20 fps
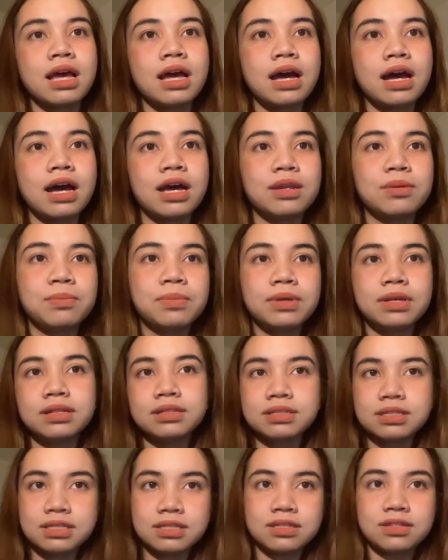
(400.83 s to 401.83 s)

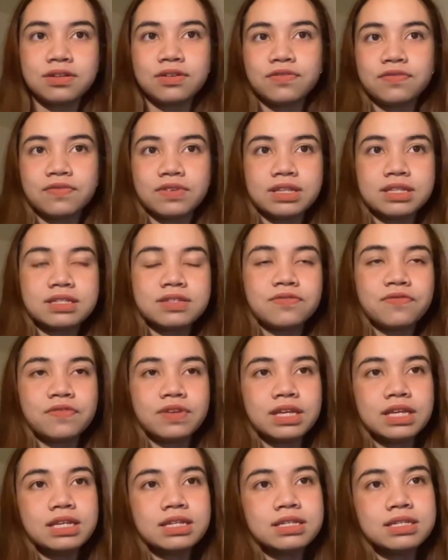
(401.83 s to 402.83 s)
unbilled service
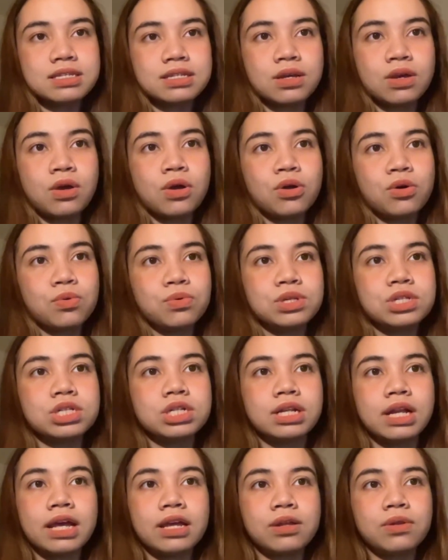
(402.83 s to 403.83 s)
fees, which
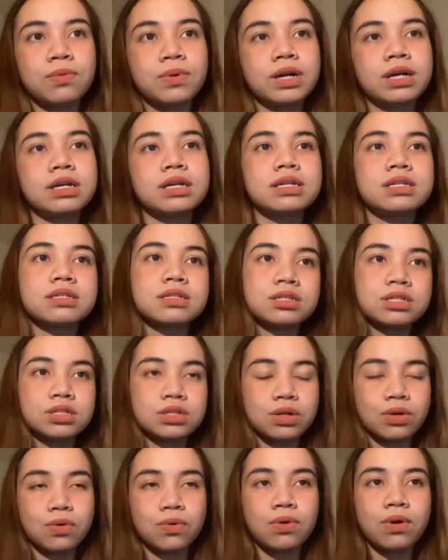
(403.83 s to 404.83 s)
likewise
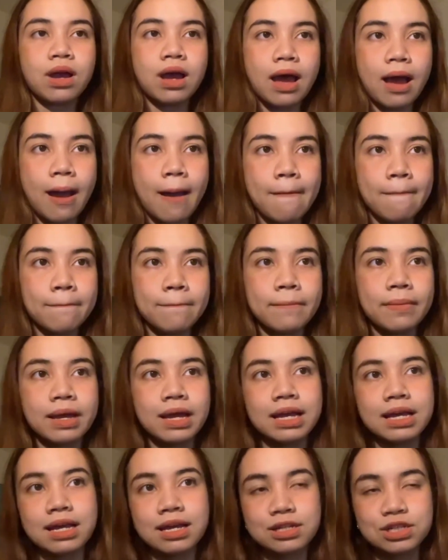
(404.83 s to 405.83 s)
shows
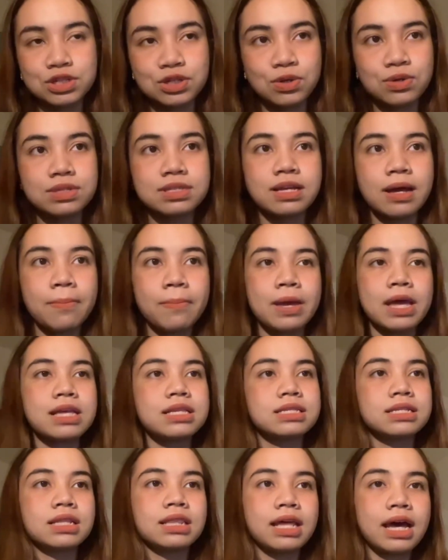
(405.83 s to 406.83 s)
up
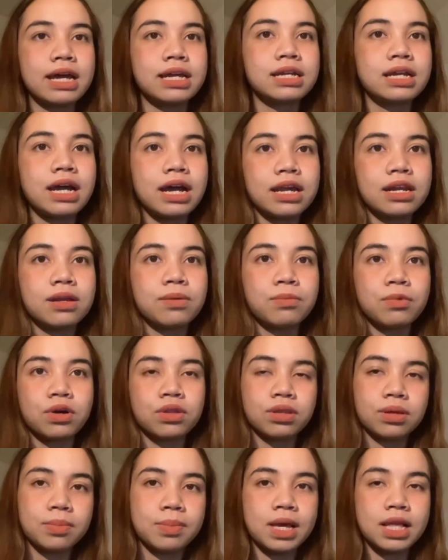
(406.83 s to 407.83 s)
as a line item on
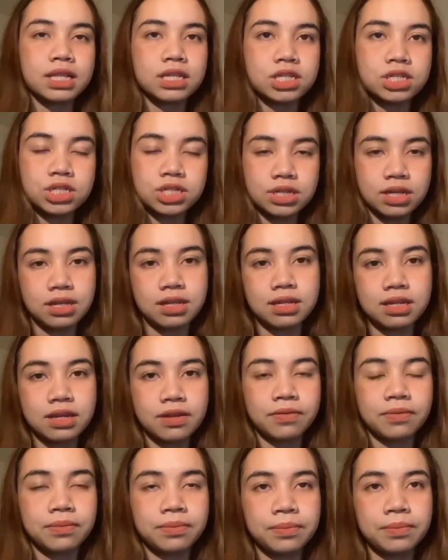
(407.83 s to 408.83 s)
the balance sheet.
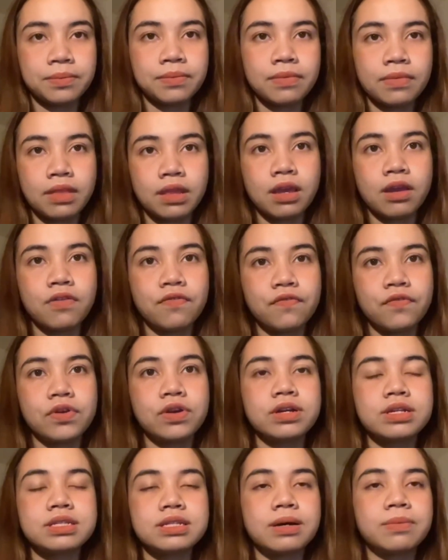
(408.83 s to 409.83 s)
For
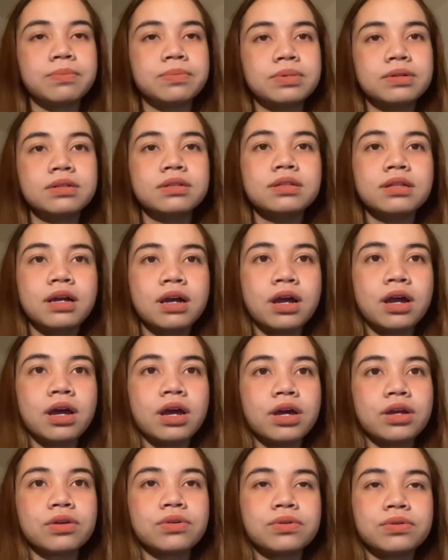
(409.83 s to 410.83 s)
example,
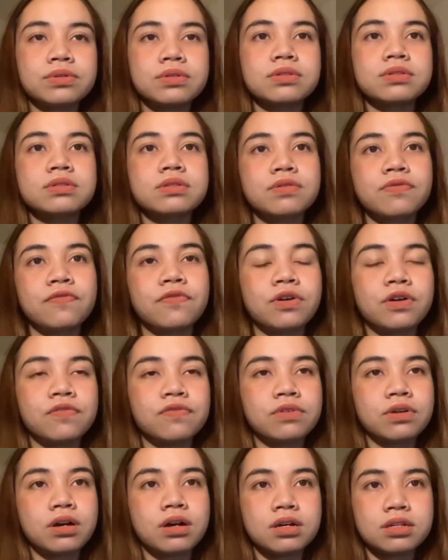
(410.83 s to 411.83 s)
accruals of
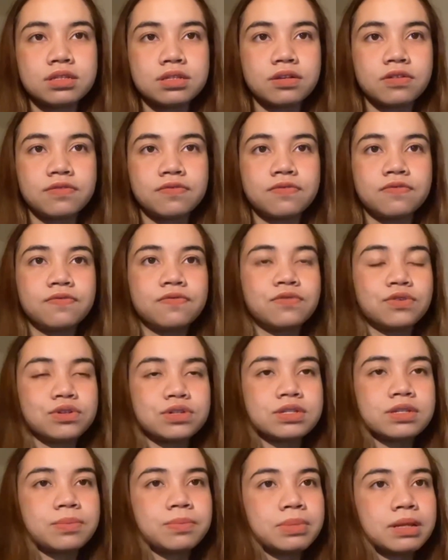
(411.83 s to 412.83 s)
costs for
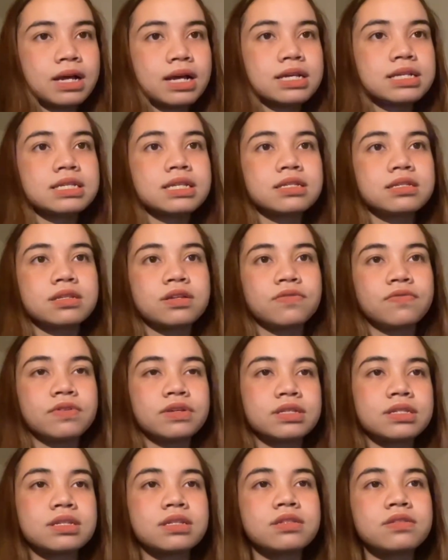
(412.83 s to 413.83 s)
supplies and
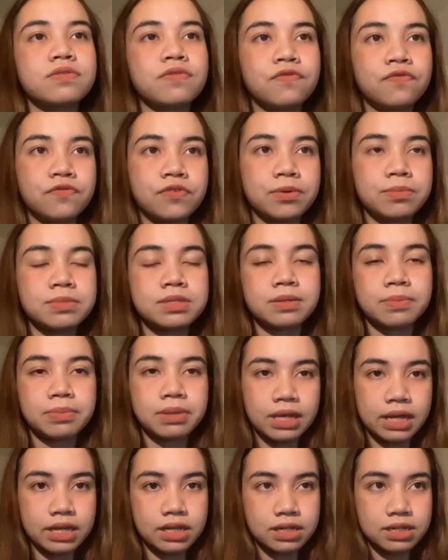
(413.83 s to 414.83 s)
services from
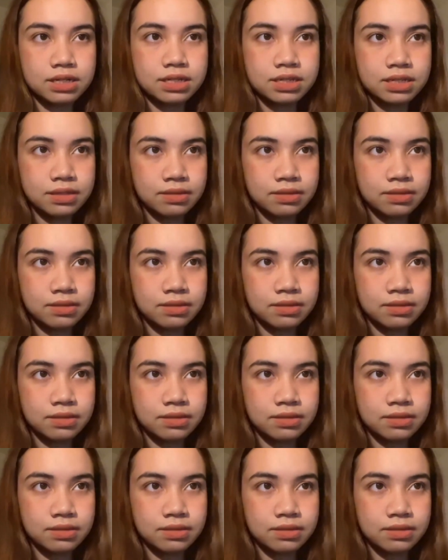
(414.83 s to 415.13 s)
suppliers.